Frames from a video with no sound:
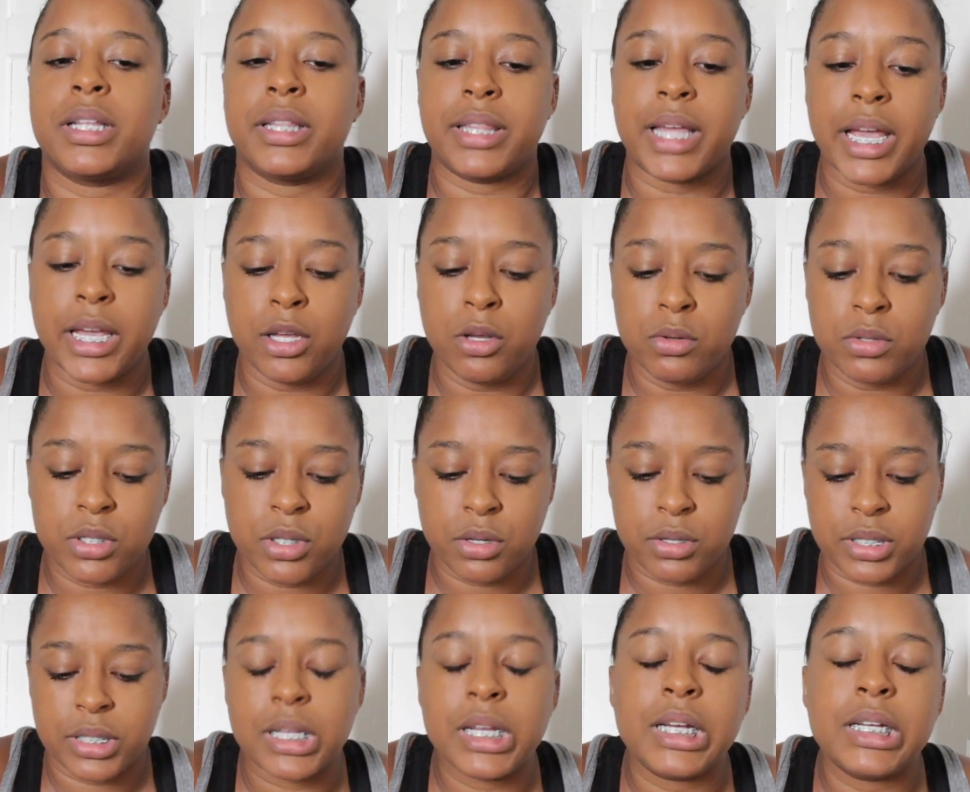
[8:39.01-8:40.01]
They use
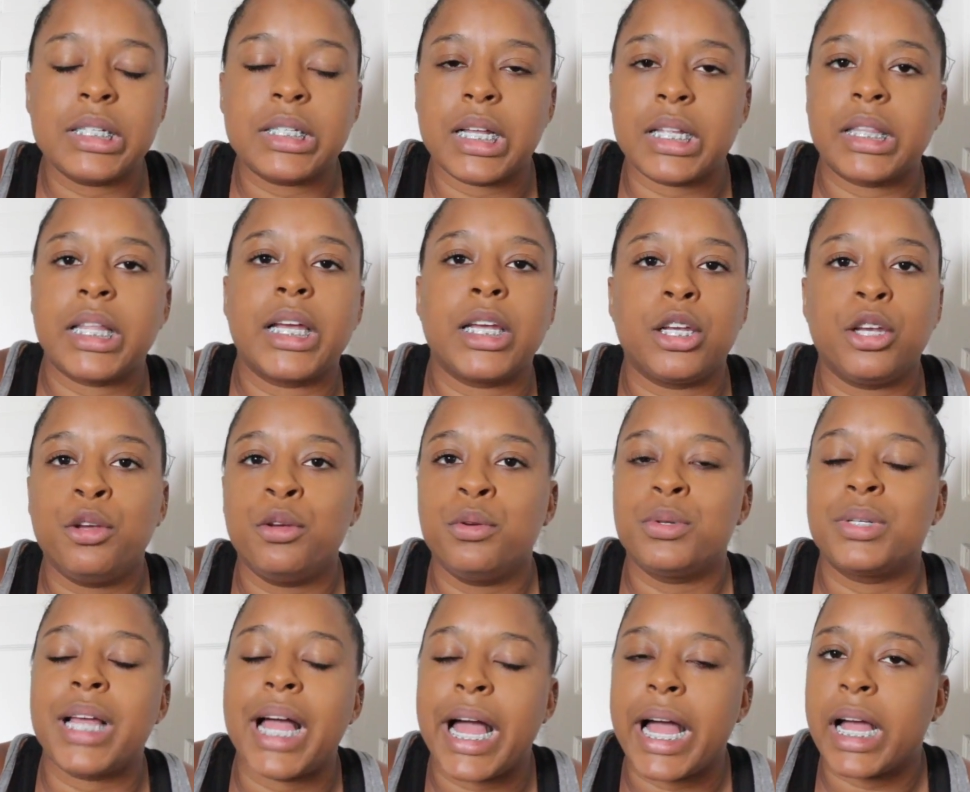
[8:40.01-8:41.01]
those things that they
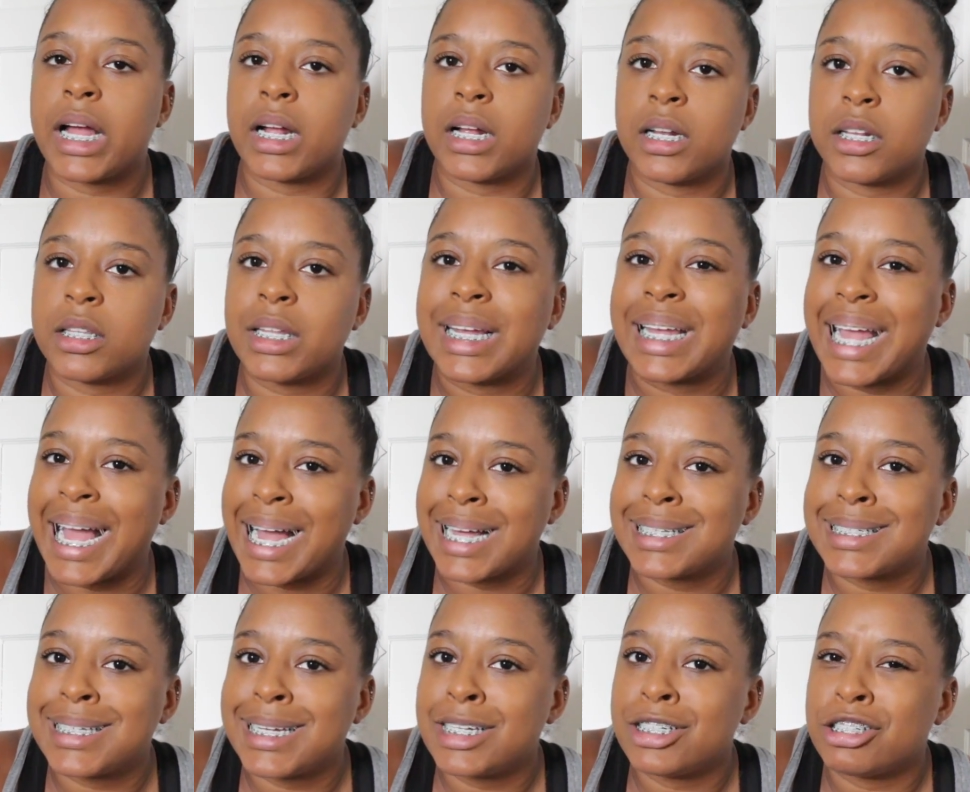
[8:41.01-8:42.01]
use at the
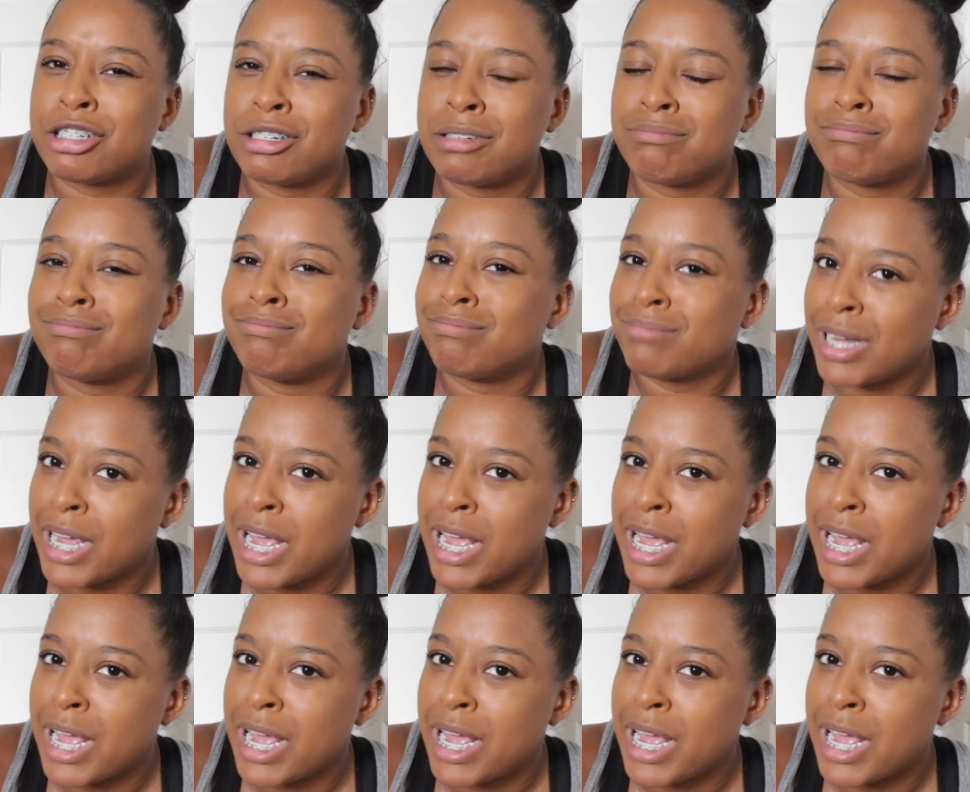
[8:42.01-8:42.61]
gas station.